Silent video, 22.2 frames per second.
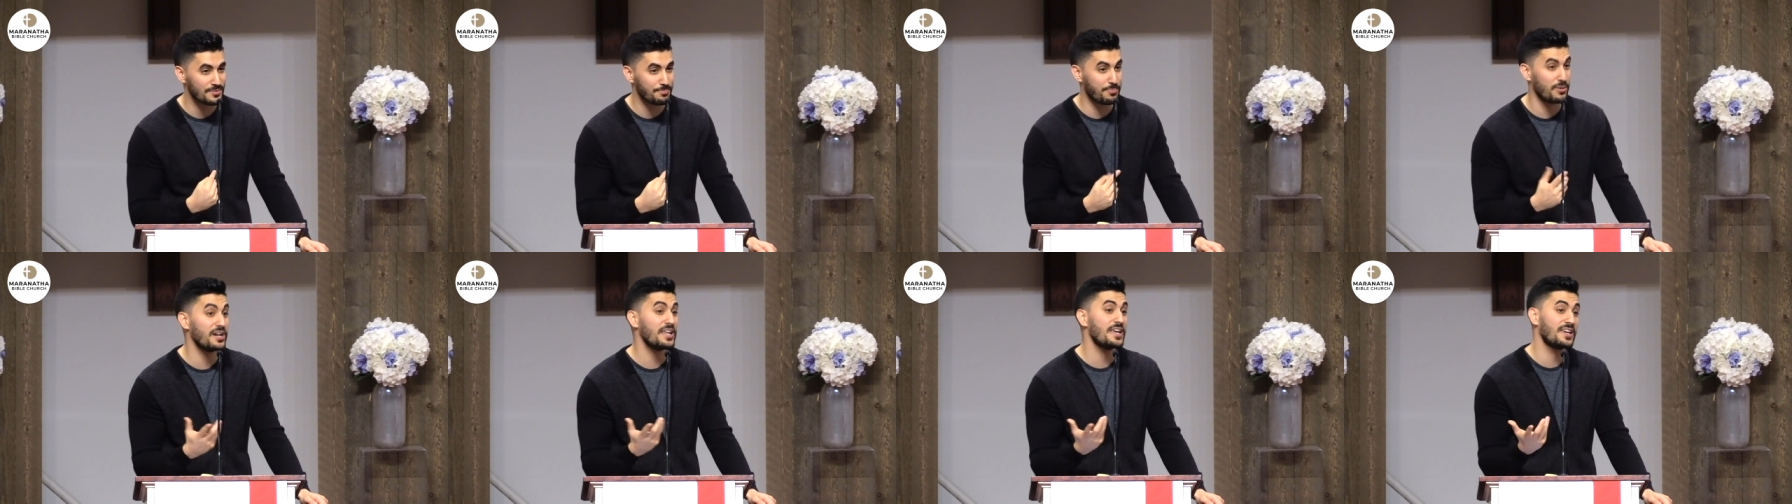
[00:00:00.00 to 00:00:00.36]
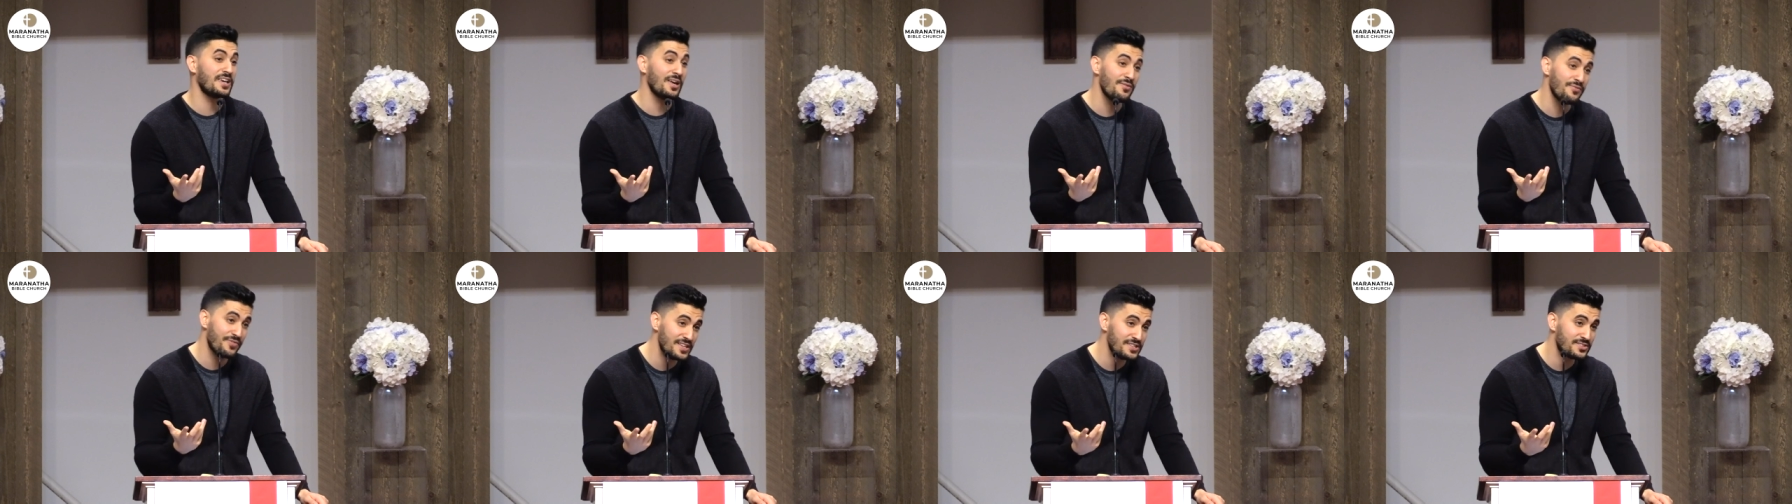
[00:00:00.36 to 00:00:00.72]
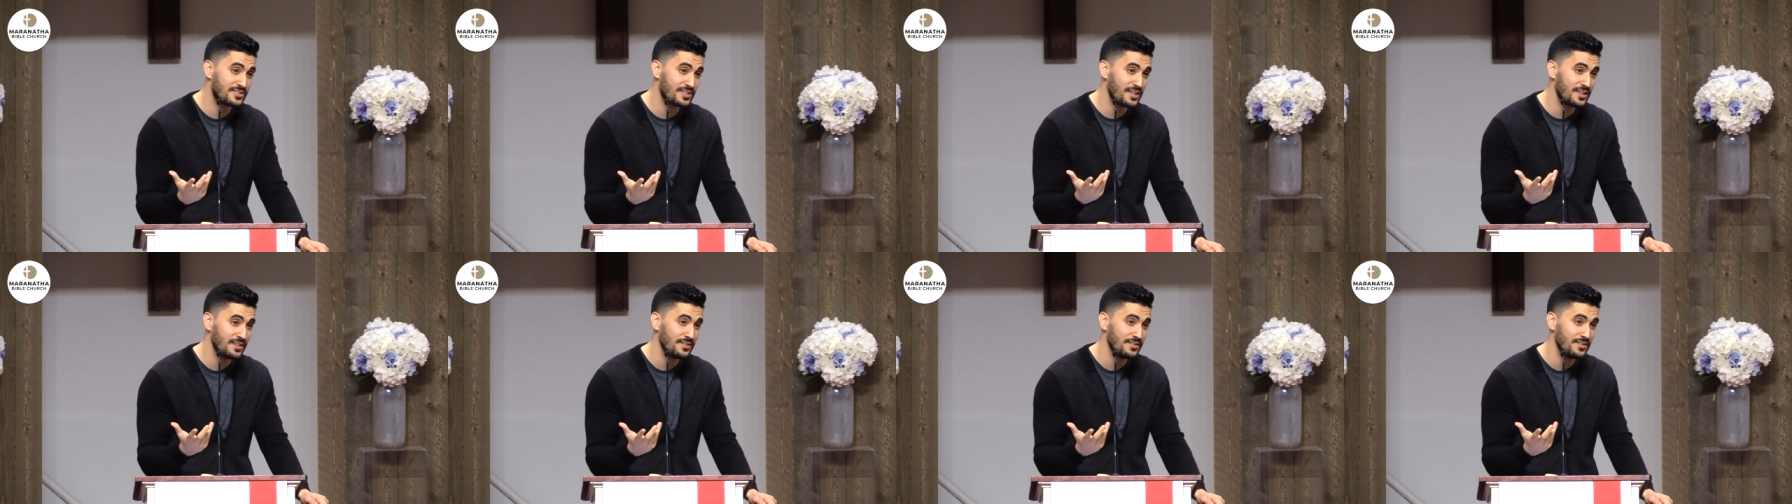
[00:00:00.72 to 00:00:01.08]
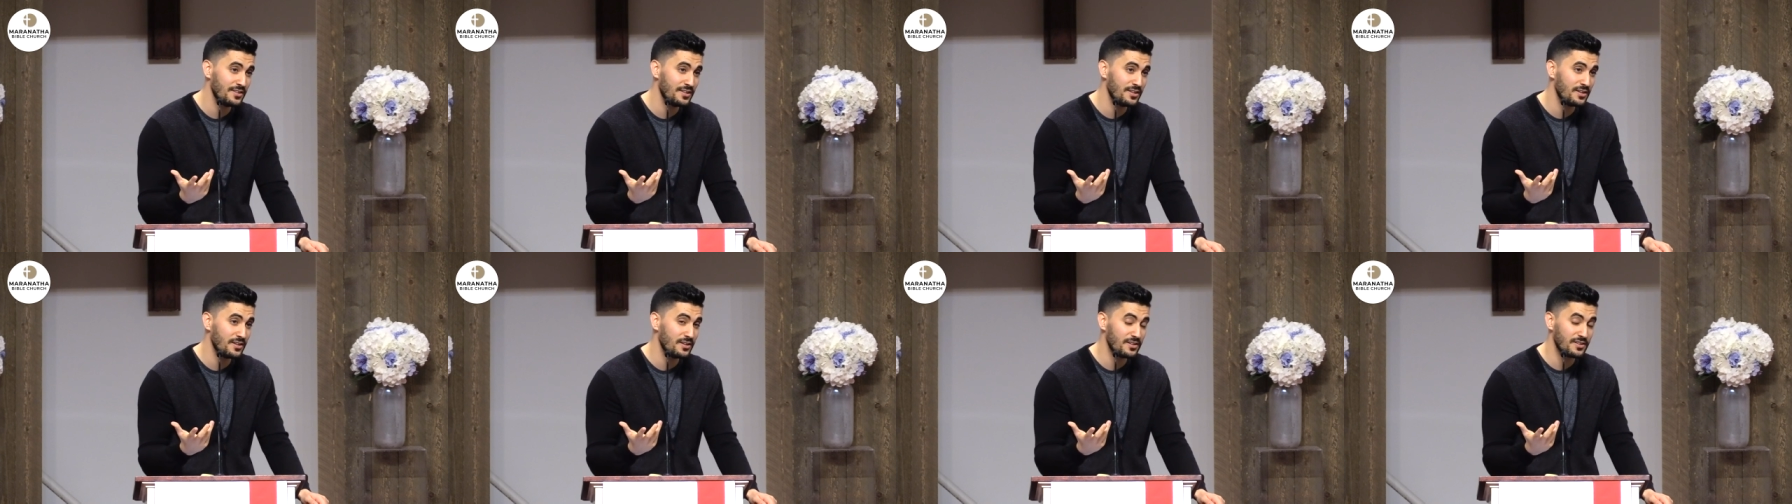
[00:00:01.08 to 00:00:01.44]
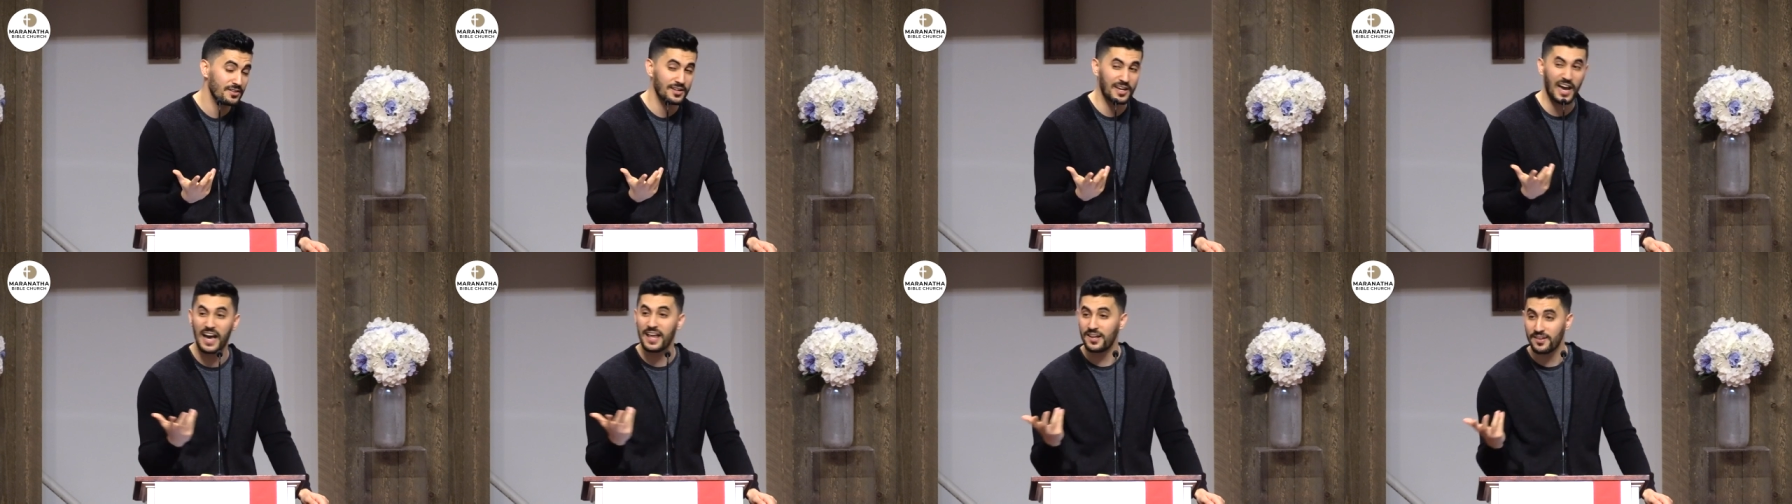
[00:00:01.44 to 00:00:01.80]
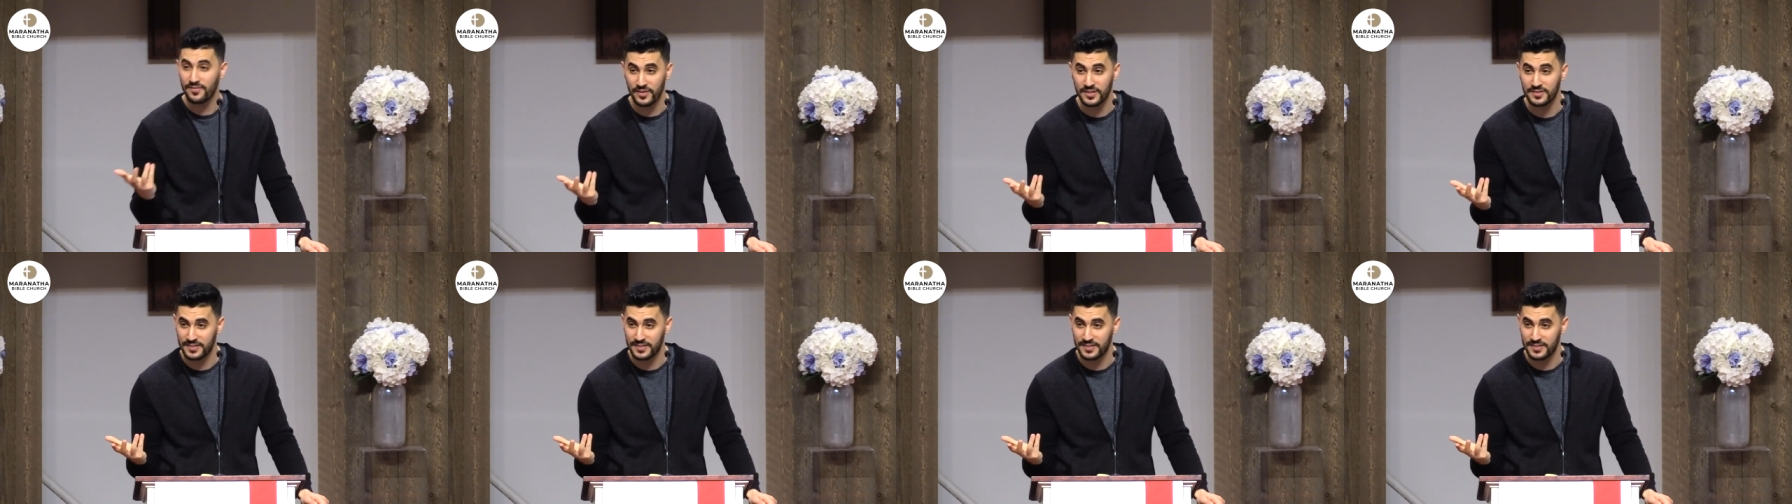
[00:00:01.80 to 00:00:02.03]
Pretty convincing, kind of